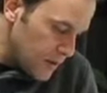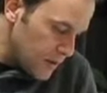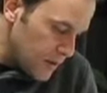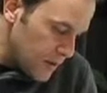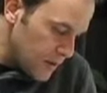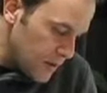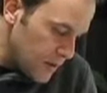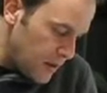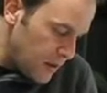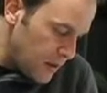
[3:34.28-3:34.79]

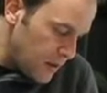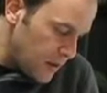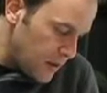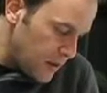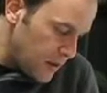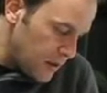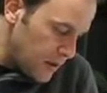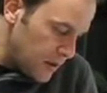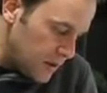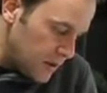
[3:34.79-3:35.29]

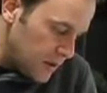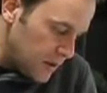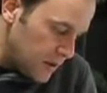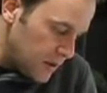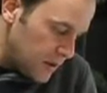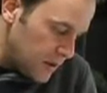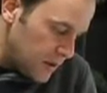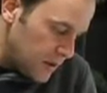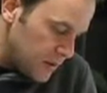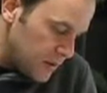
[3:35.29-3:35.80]
And
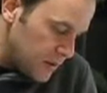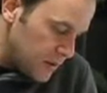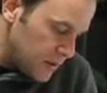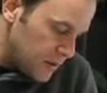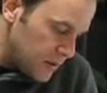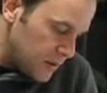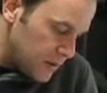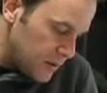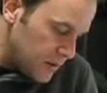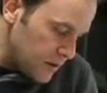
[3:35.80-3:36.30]

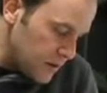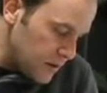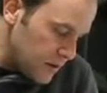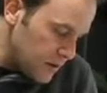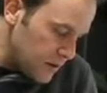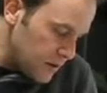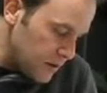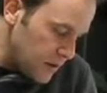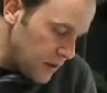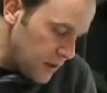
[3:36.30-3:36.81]

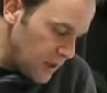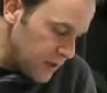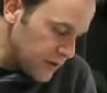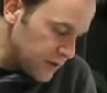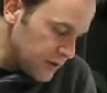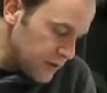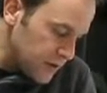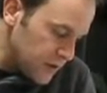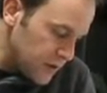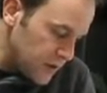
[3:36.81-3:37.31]
he had a
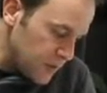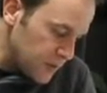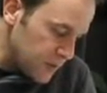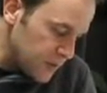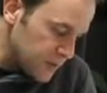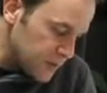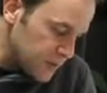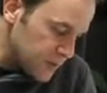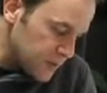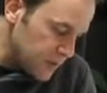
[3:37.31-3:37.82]
flare-up of
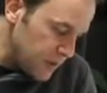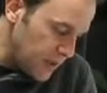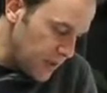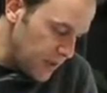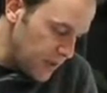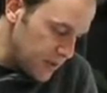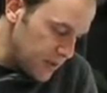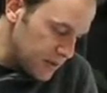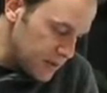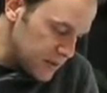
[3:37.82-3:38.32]
some
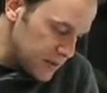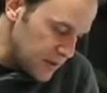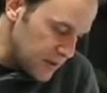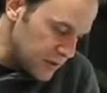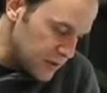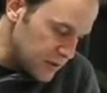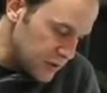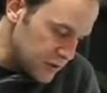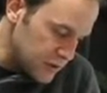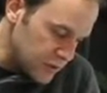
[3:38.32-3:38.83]
pain in his
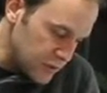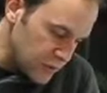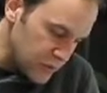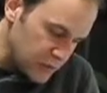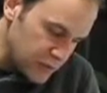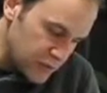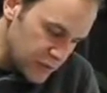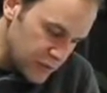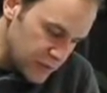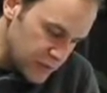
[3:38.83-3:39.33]
left
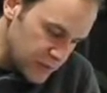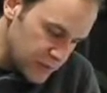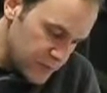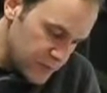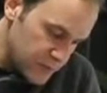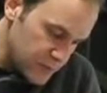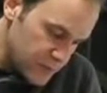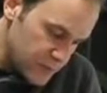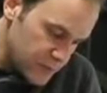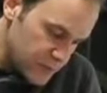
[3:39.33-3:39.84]
shoulder,
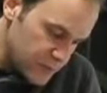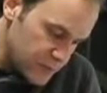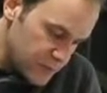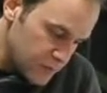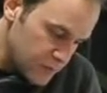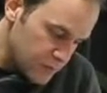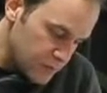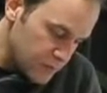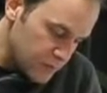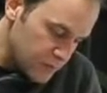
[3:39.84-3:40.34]

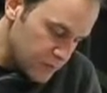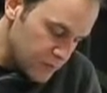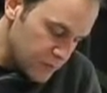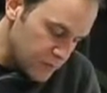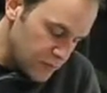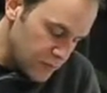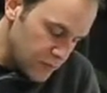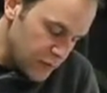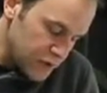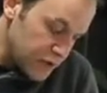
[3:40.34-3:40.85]

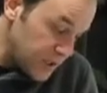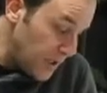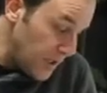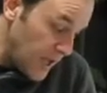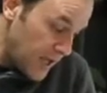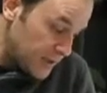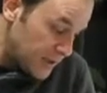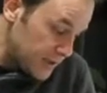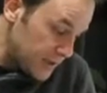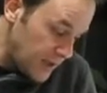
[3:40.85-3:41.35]
which he
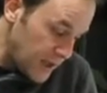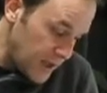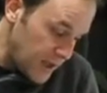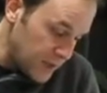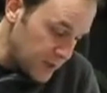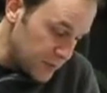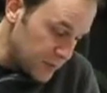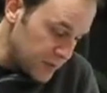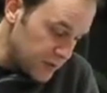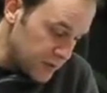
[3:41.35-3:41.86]
hadn't
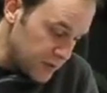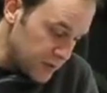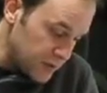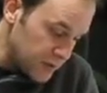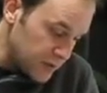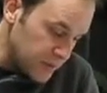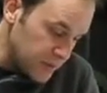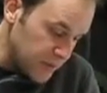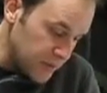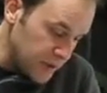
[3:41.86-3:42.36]
had before
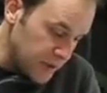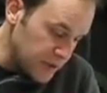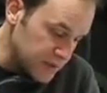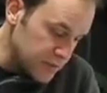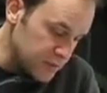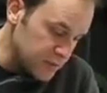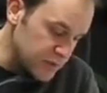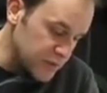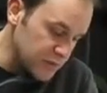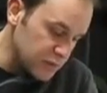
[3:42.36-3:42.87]
when I asked
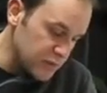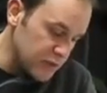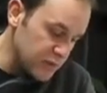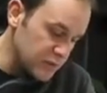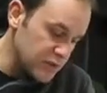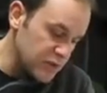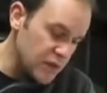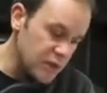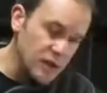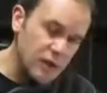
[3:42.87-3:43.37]
him.
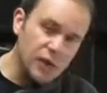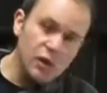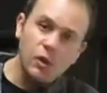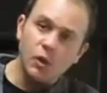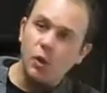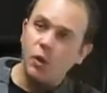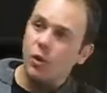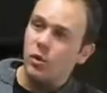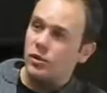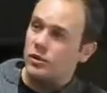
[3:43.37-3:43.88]
Sometimes an
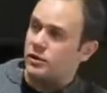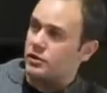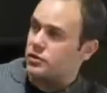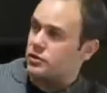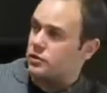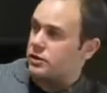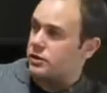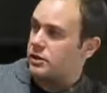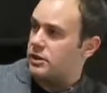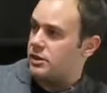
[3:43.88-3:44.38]
old
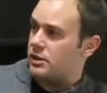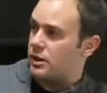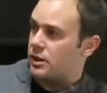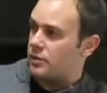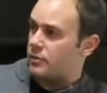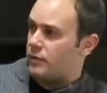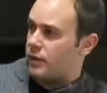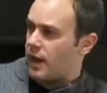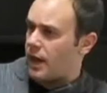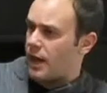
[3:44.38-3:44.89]
injury can
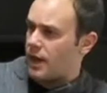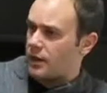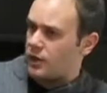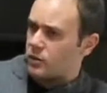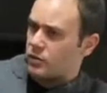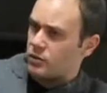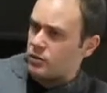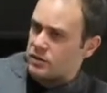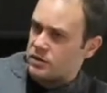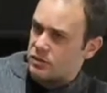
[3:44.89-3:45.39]
come back, an
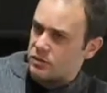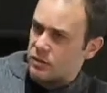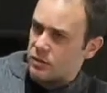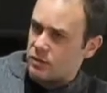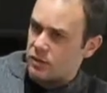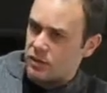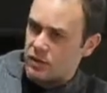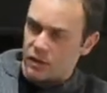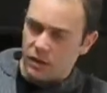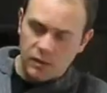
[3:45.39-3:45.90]
old symptom
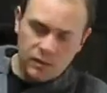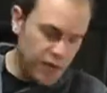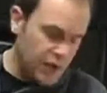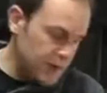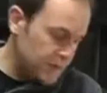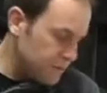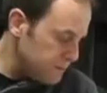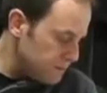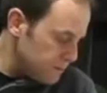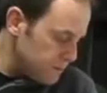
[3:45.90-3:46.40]
can come
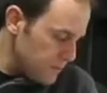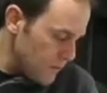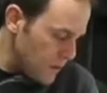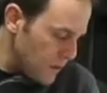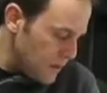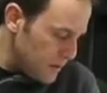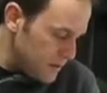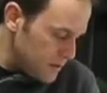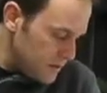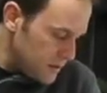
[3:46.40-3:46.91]
back.
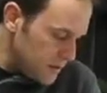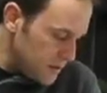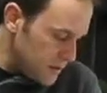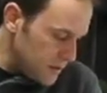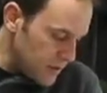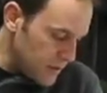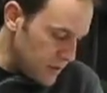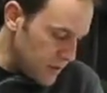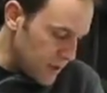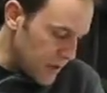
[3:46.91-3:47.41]
He said he'd
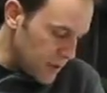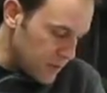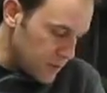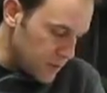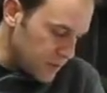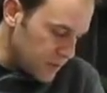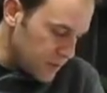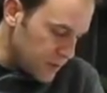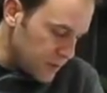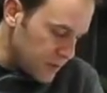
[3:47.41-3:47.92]
never had it
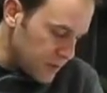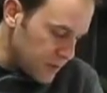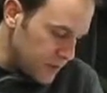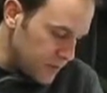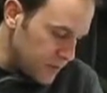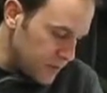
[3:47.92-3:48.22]
before.